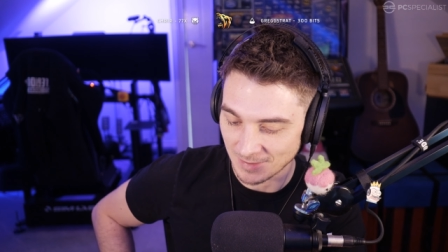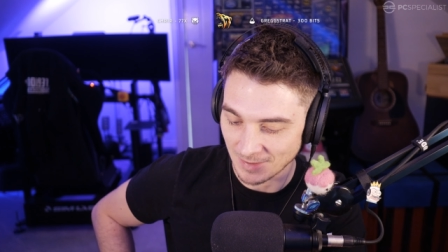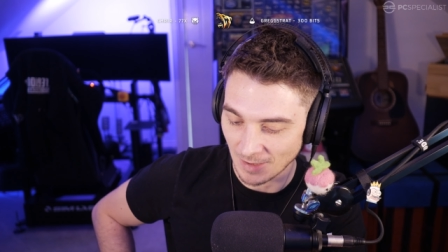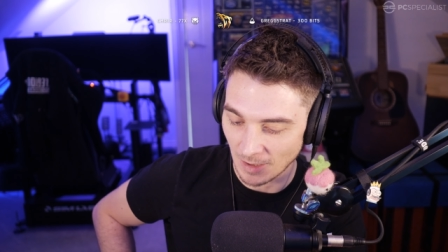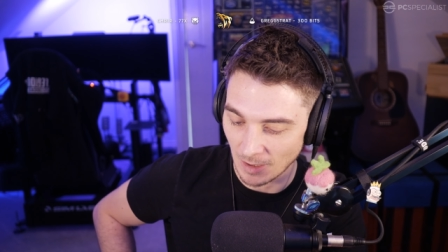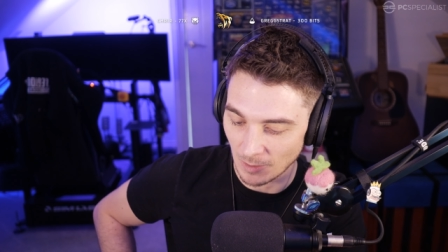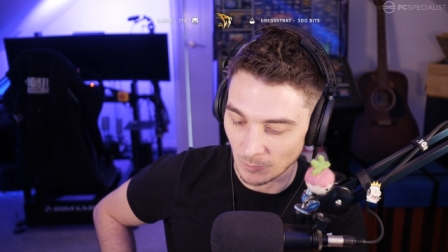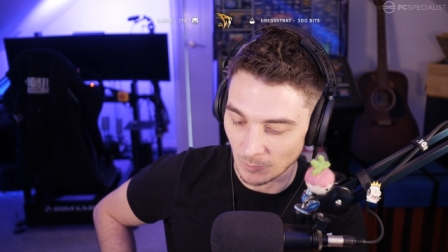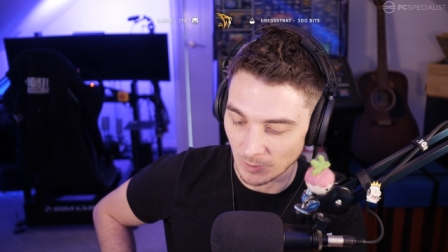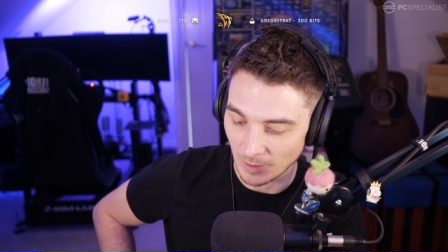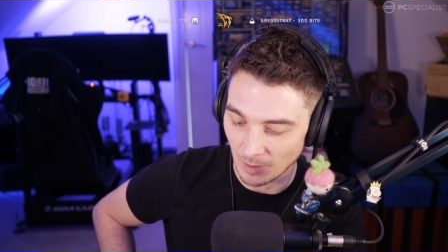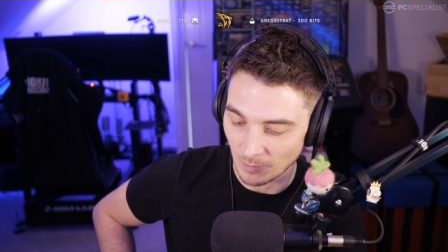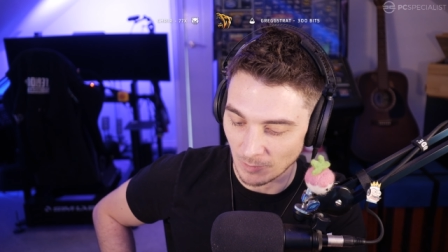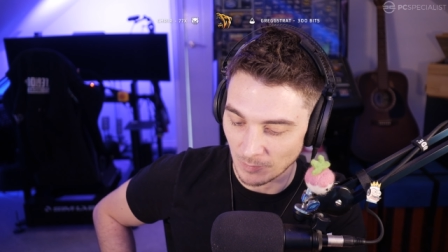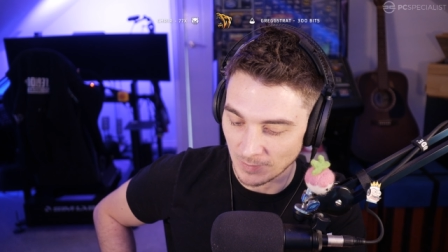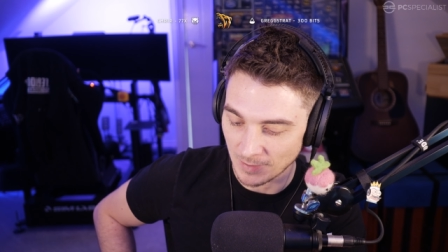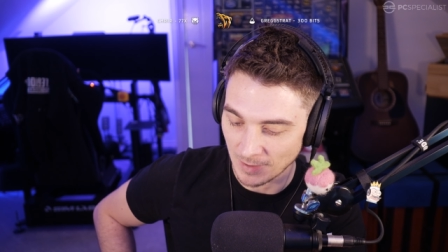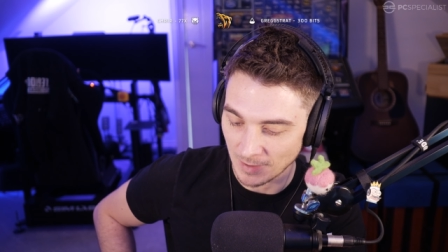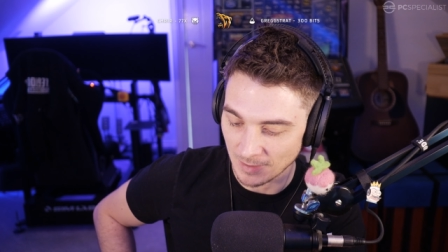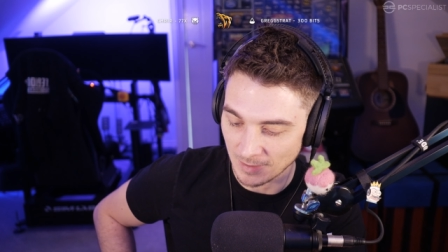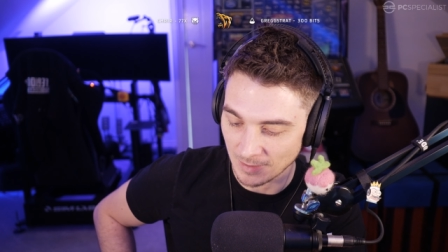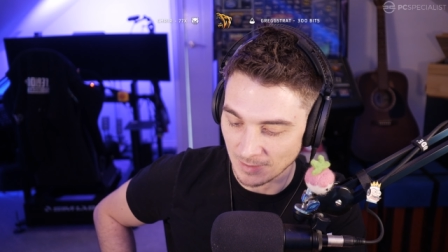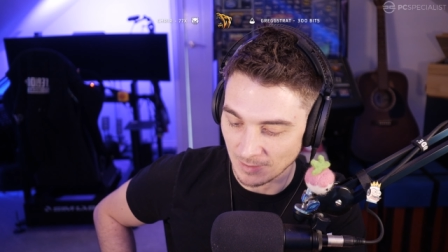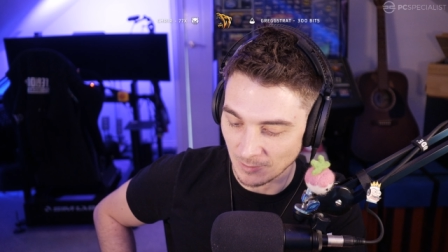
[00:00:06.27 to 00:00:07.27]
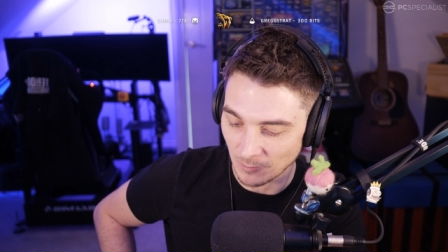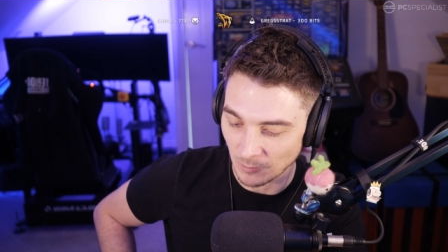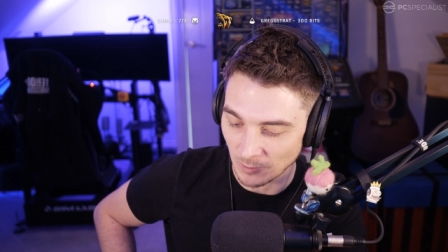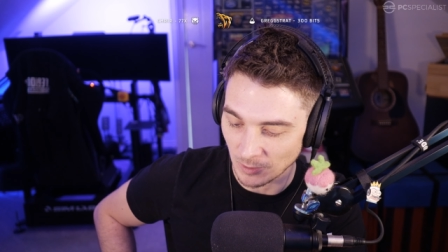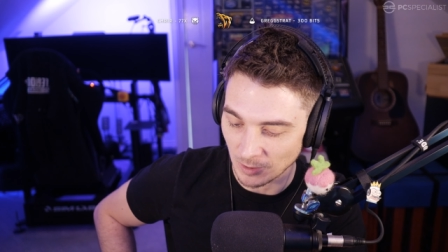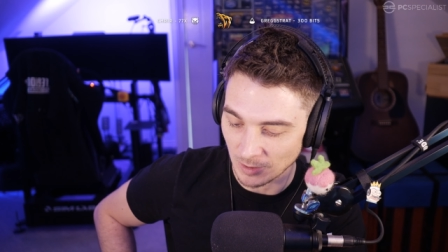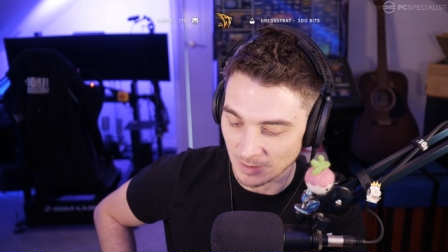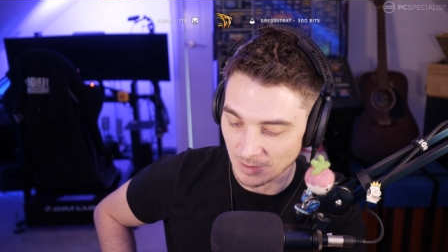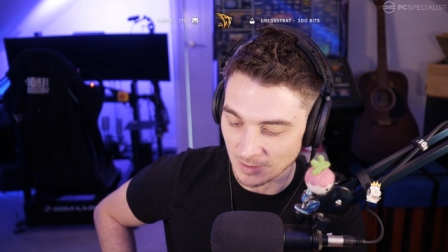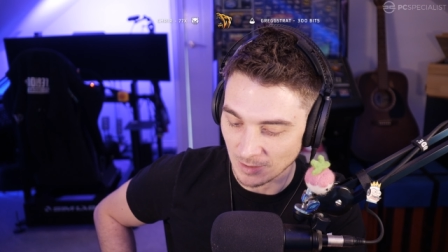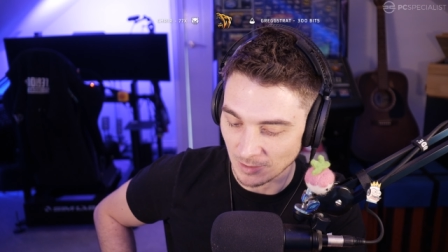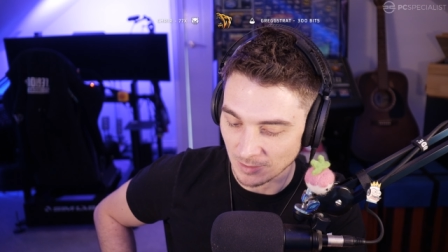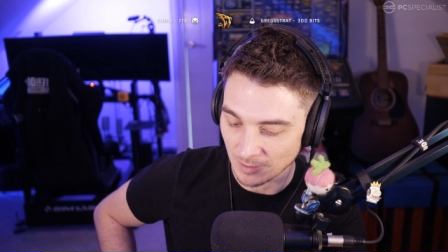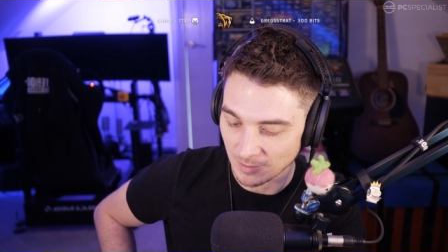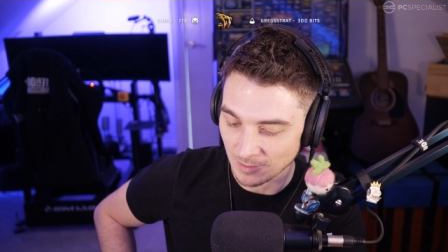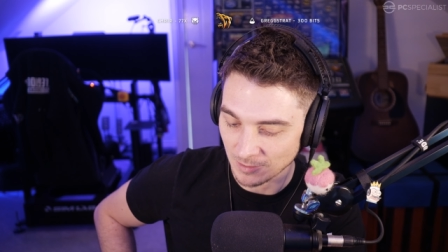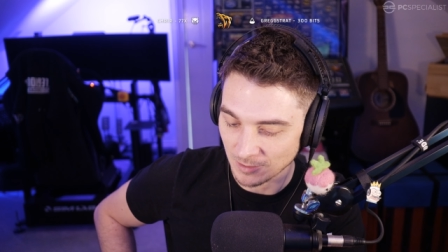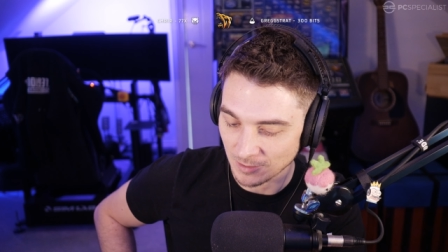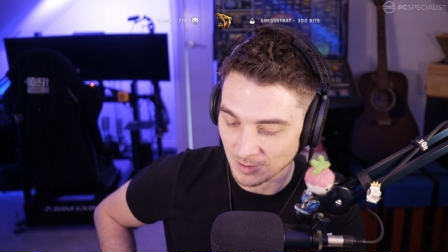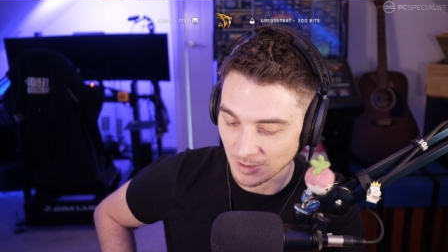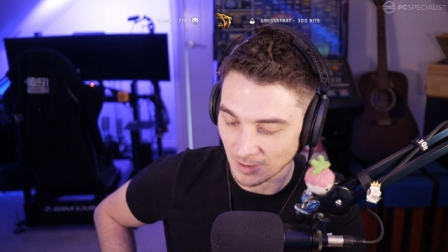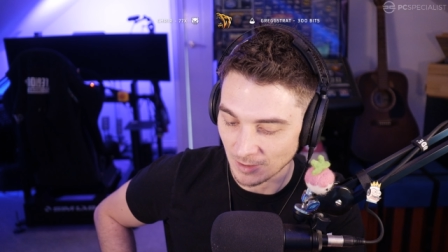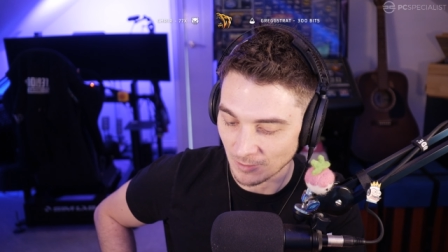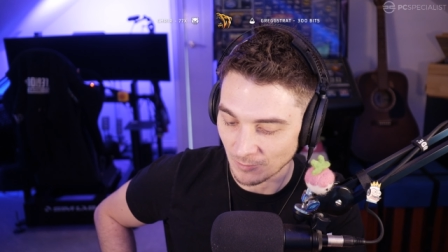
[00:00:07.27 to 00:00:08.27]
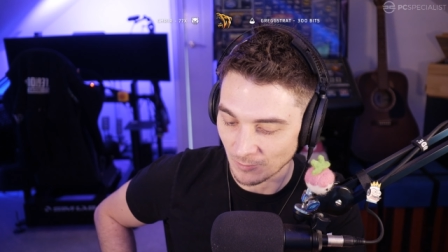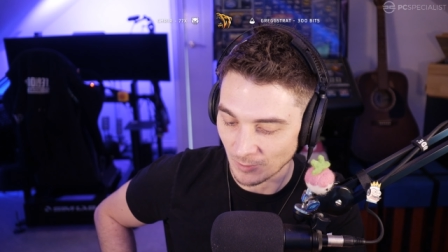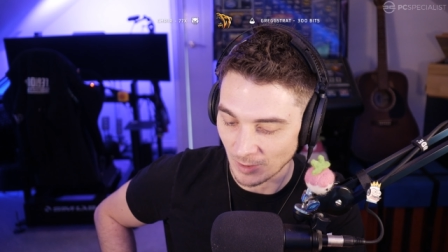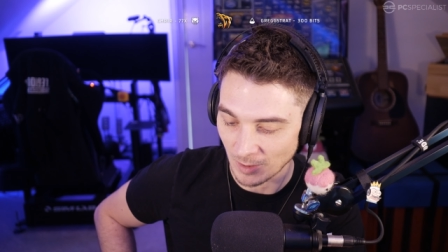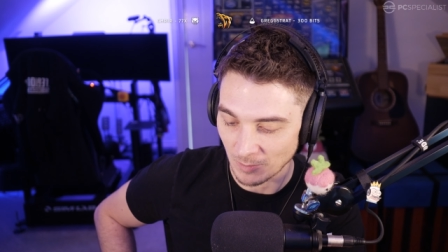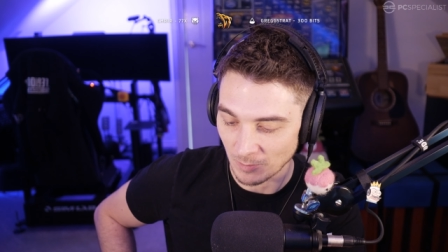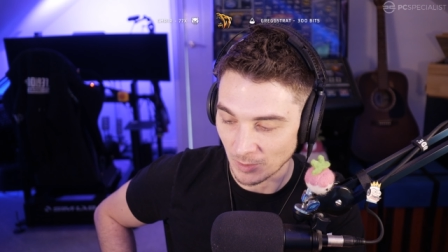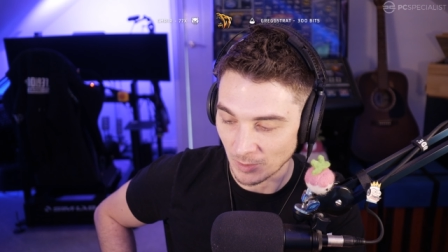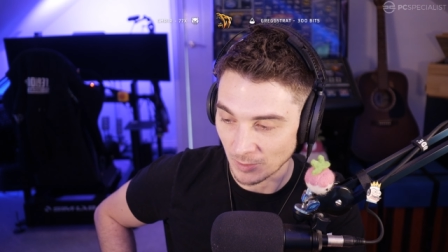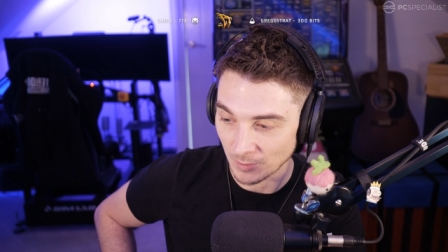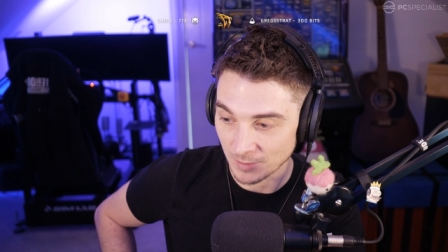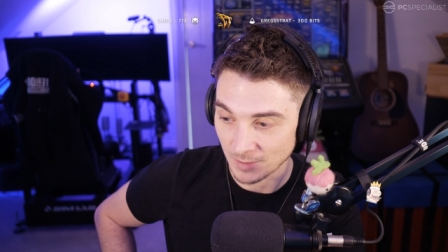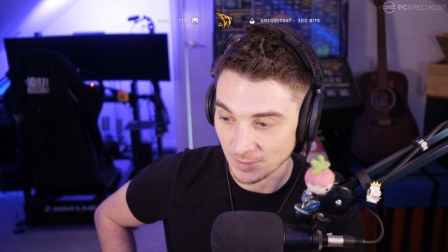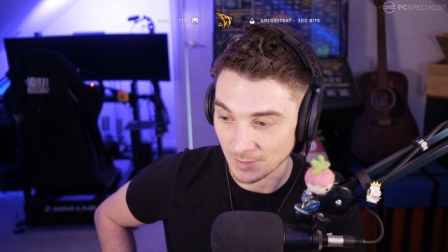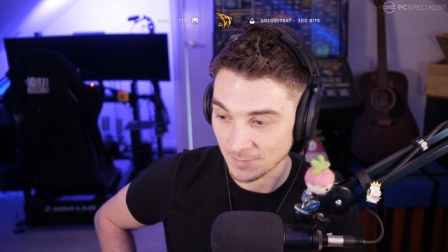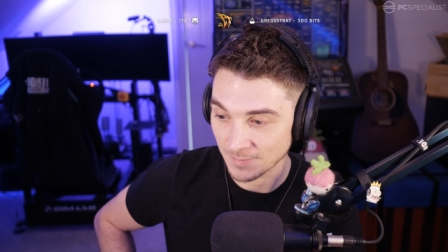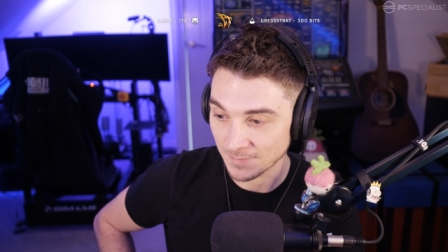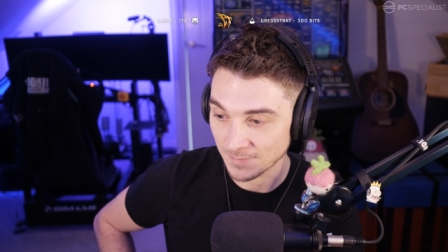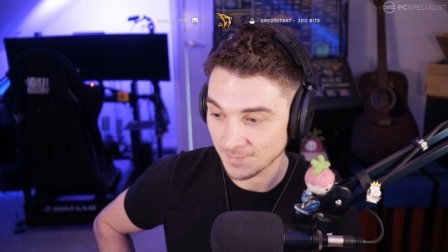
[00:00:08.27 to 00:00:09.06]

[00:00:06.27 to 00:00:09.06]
time without pretending the world is all sunshine and rainbows.